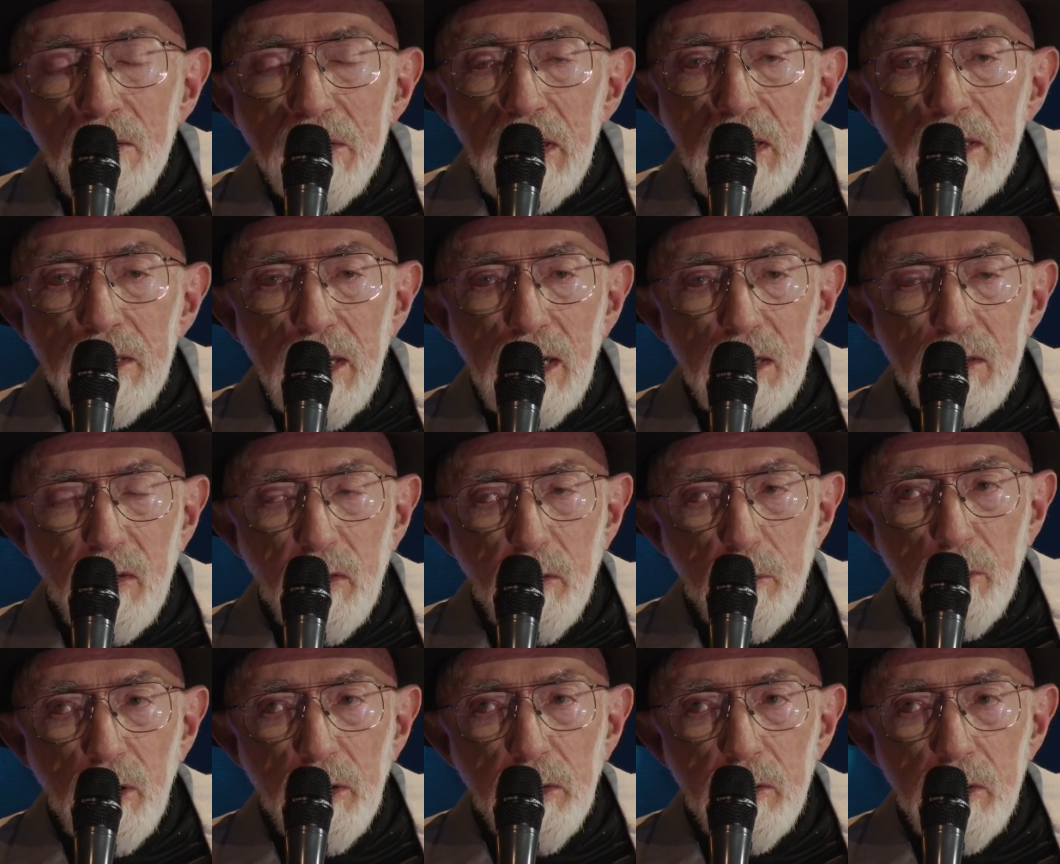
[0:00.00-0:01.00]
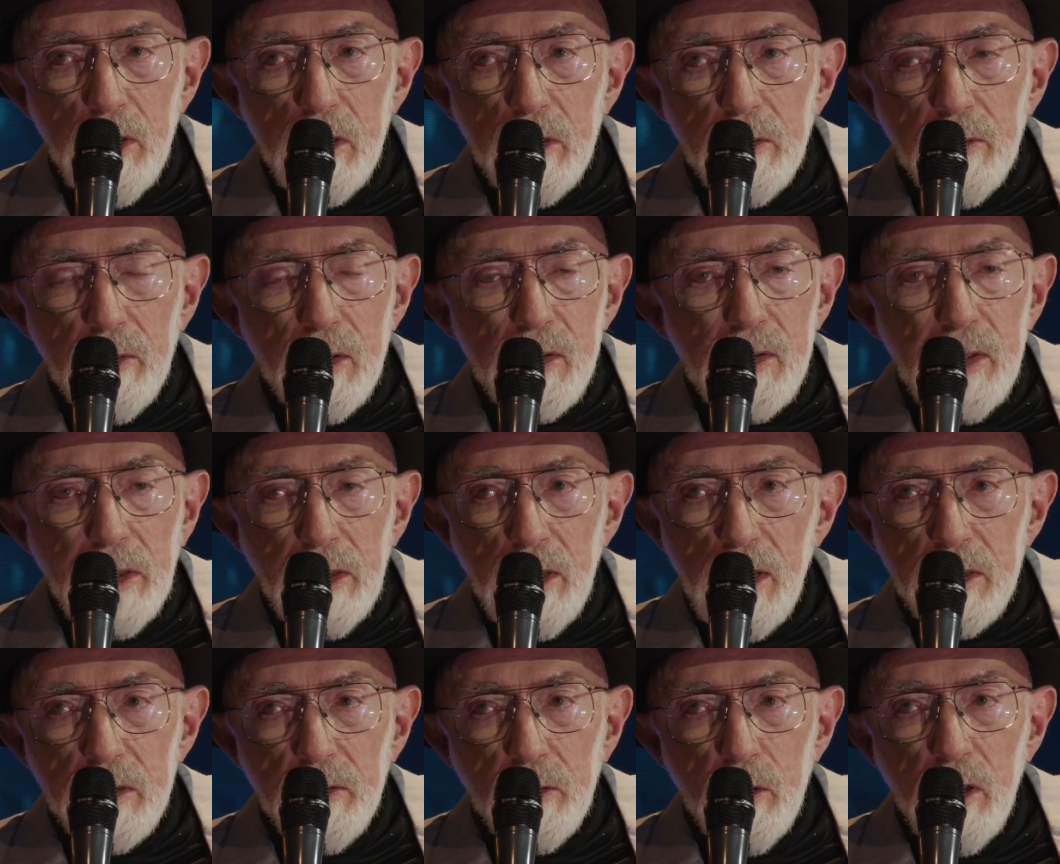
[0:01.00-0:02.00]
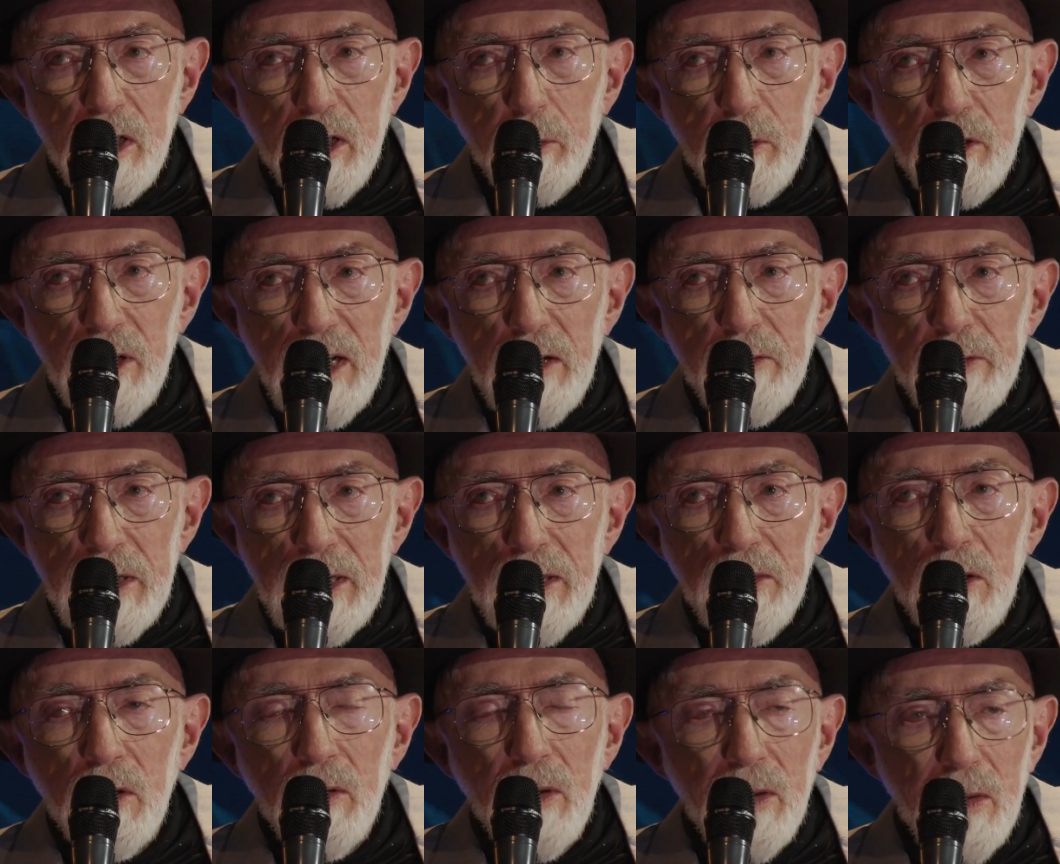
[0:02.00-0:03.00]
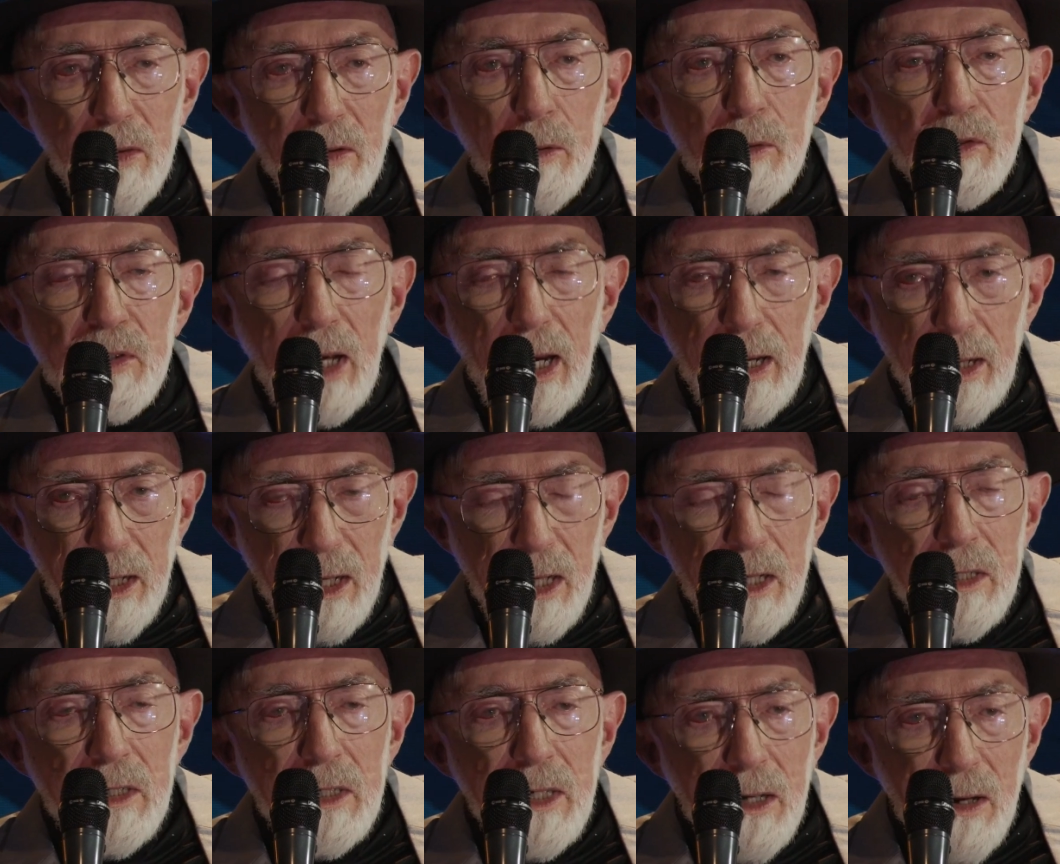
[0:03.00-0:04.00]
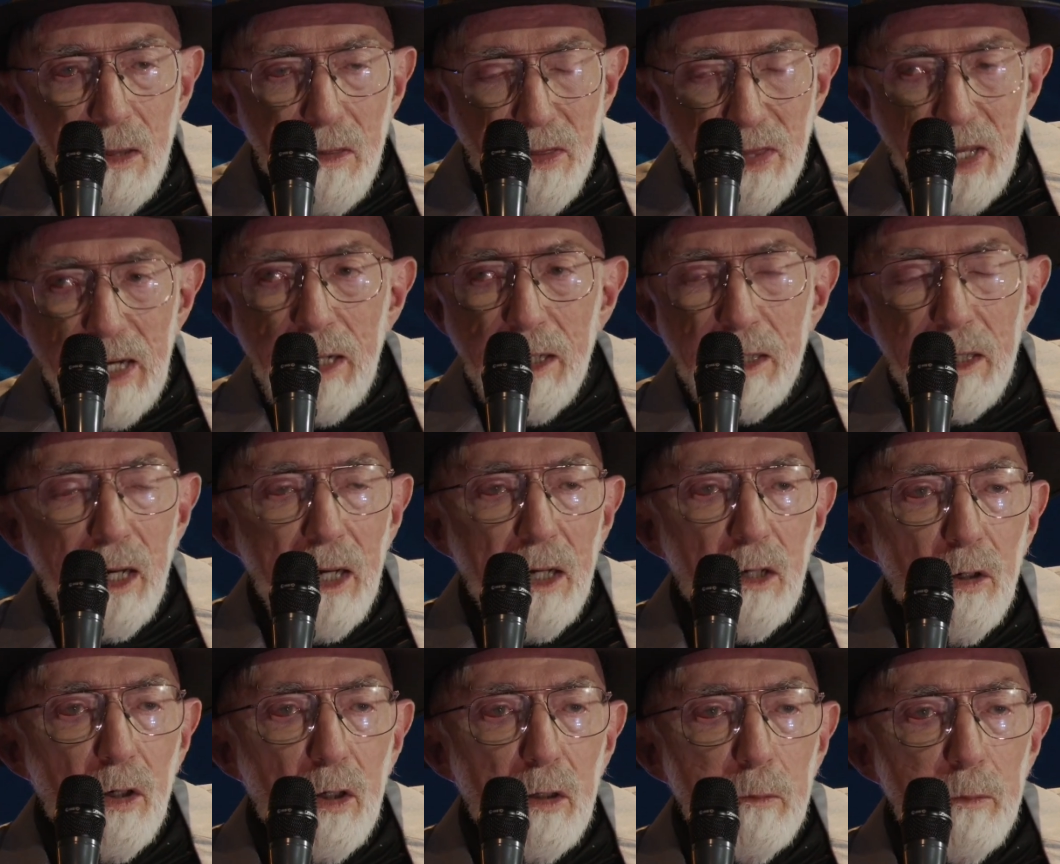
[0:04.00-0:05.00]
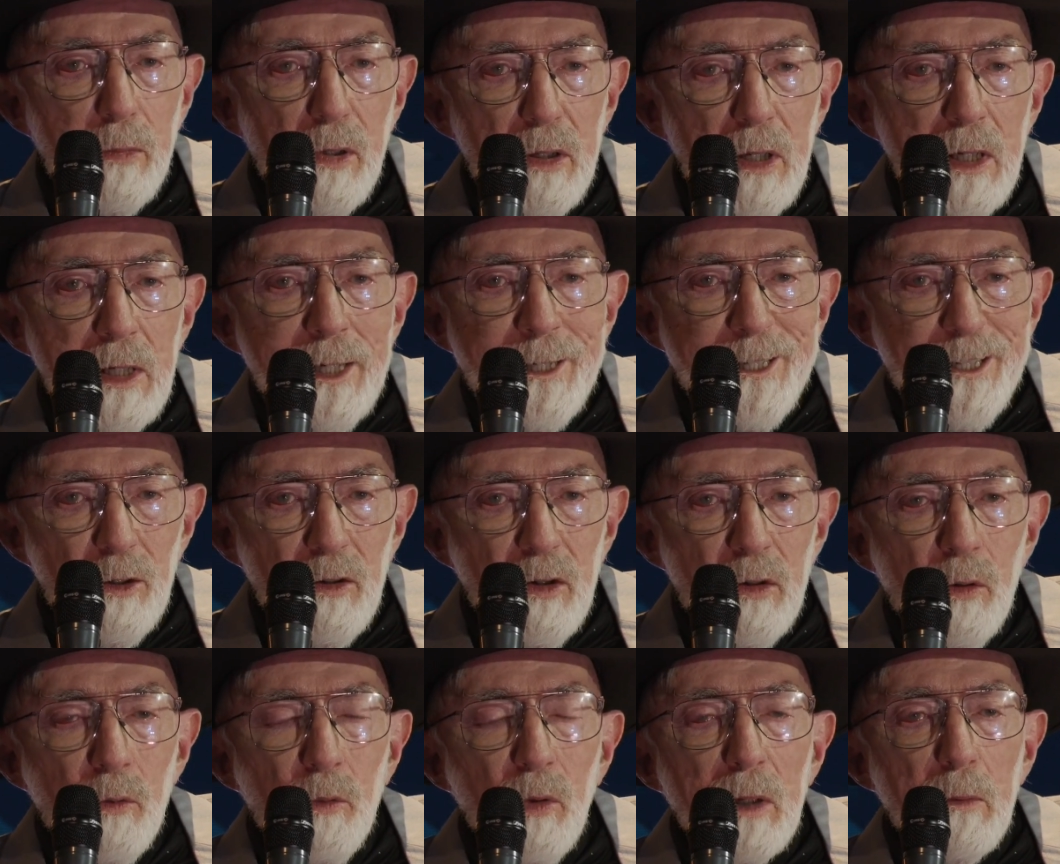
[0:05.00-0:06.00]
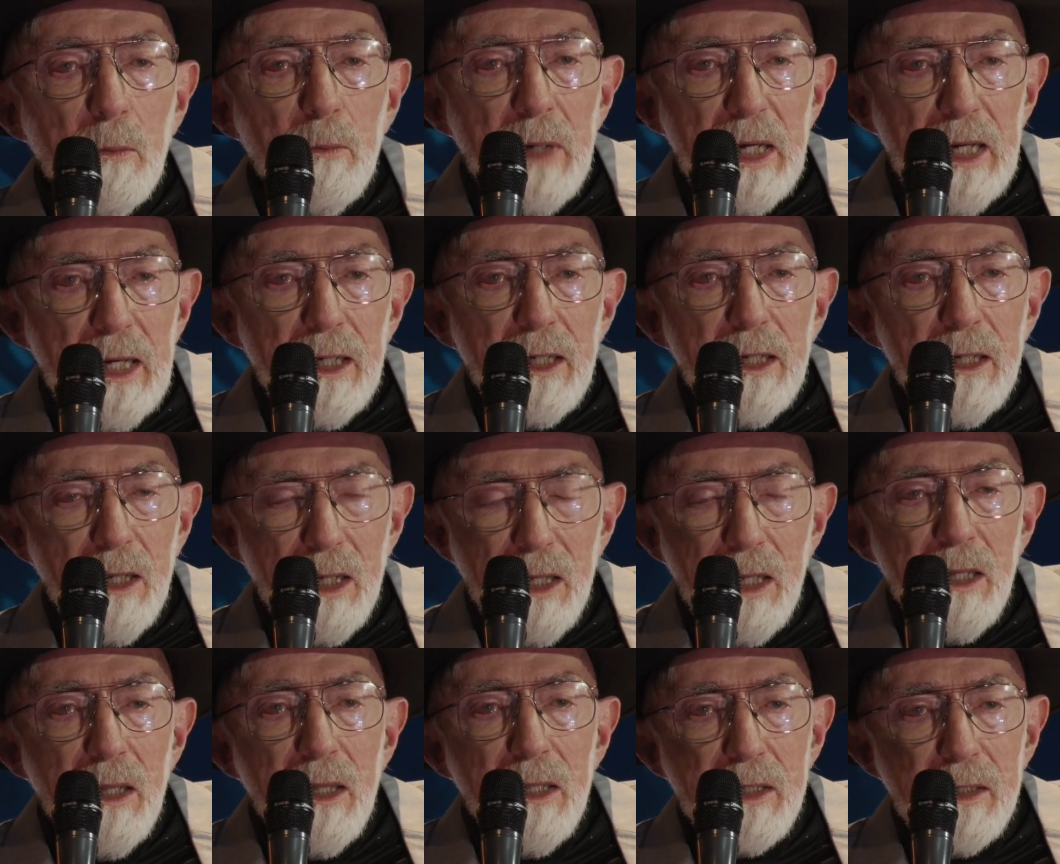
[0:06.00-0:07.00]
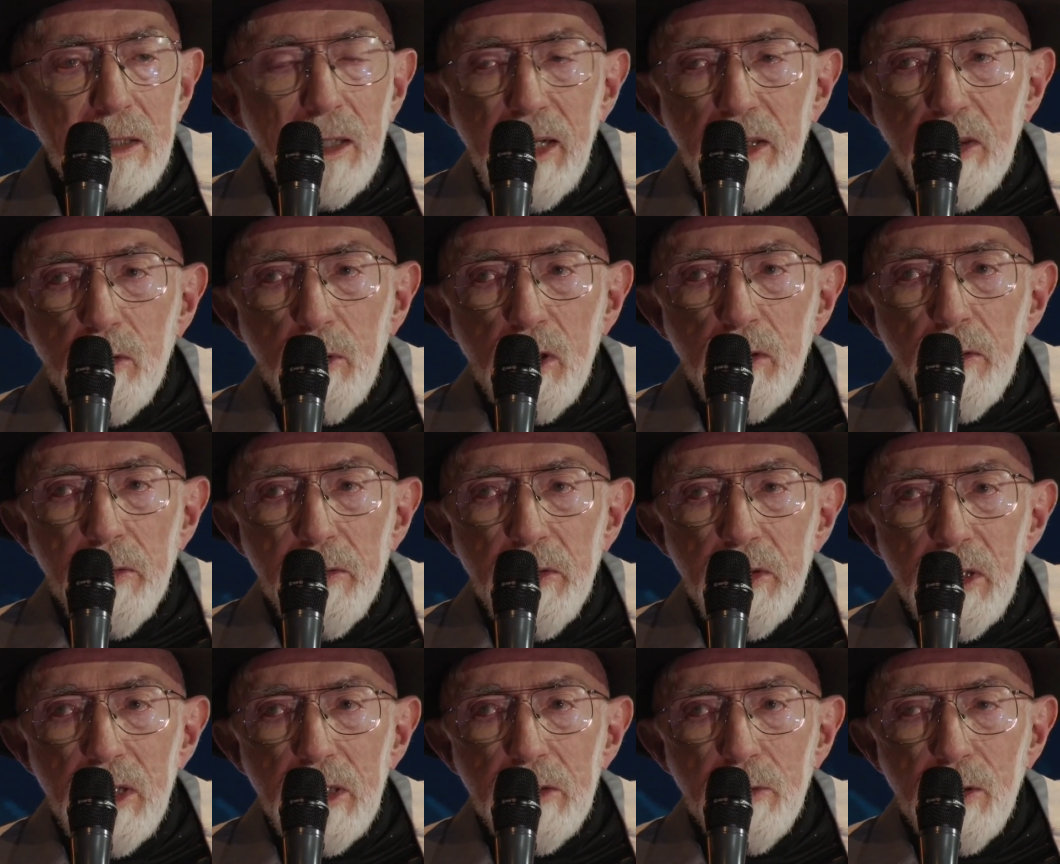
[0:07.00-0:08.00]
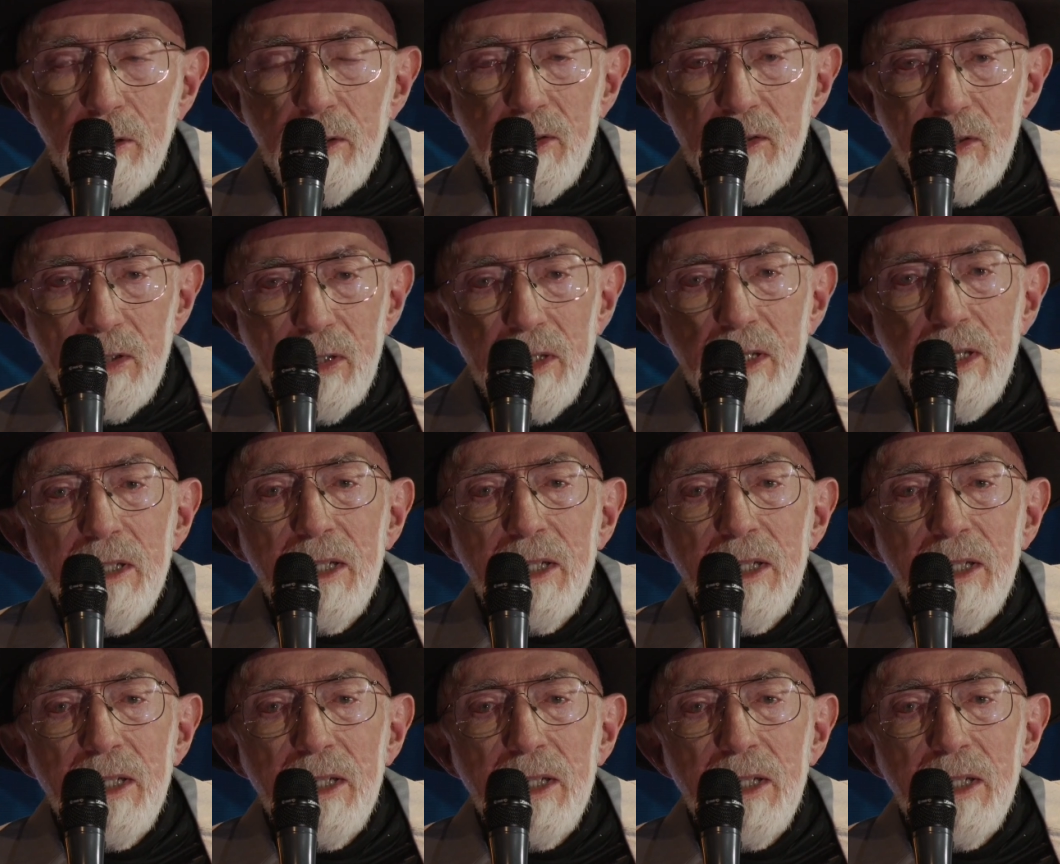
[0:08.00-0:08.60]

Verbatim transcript: details of the birth of the universe and the laws of quantum gravity. And those, I think, I hope, will make studying the birth of the universe